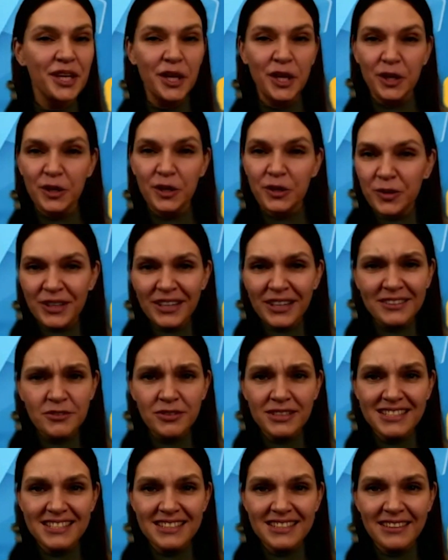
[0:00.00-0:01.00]
You can
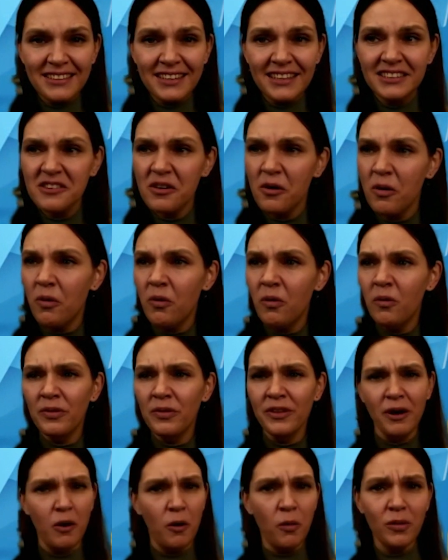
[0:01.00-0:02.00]
translate
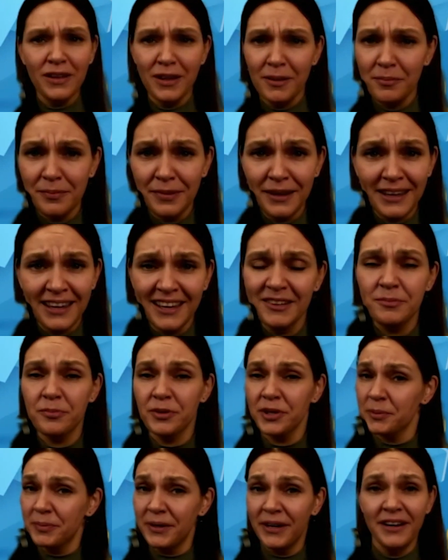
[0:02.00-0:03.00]
the whole campaign,
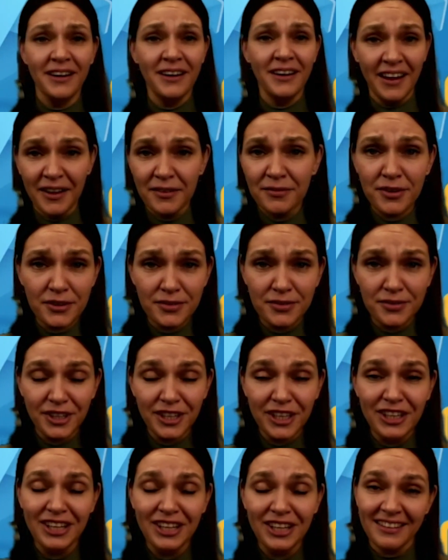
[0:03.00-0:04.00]
prepare
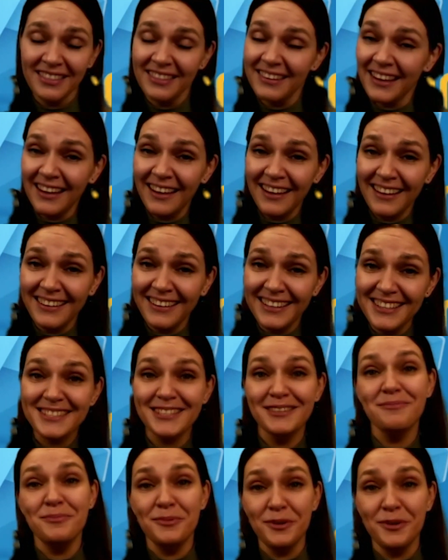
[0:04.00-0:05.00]
everything, and then at
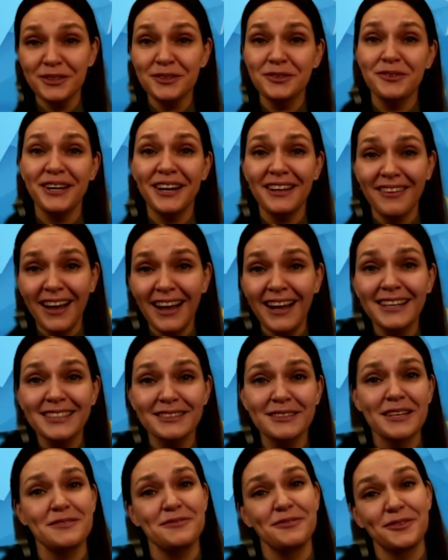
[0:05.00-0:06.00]
some point realize
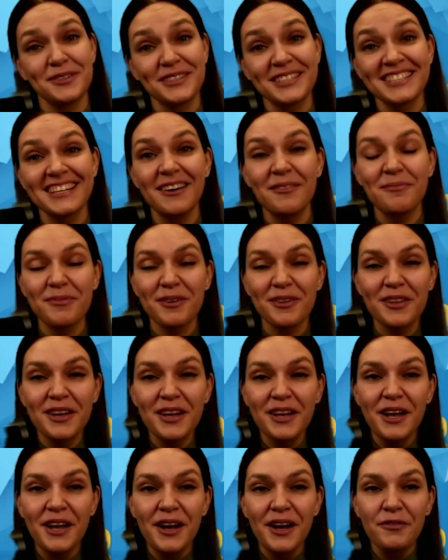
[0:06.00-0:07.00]
that, for example,
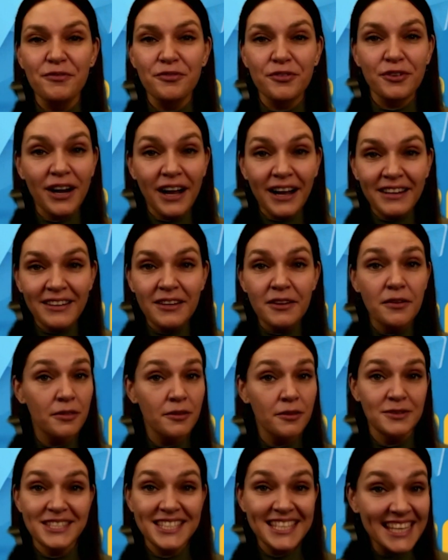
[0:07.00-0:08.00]
Friday
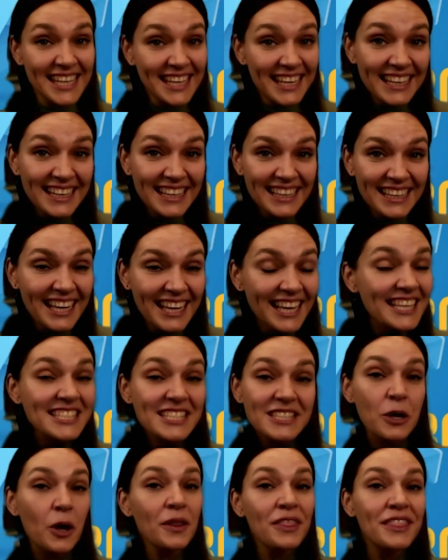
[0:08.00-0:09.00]
13 is
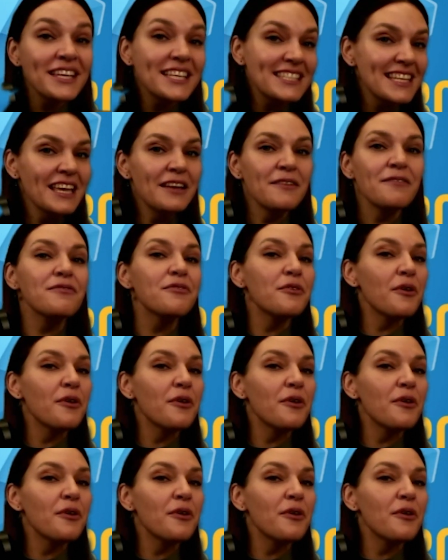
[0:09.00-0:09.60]
not the same for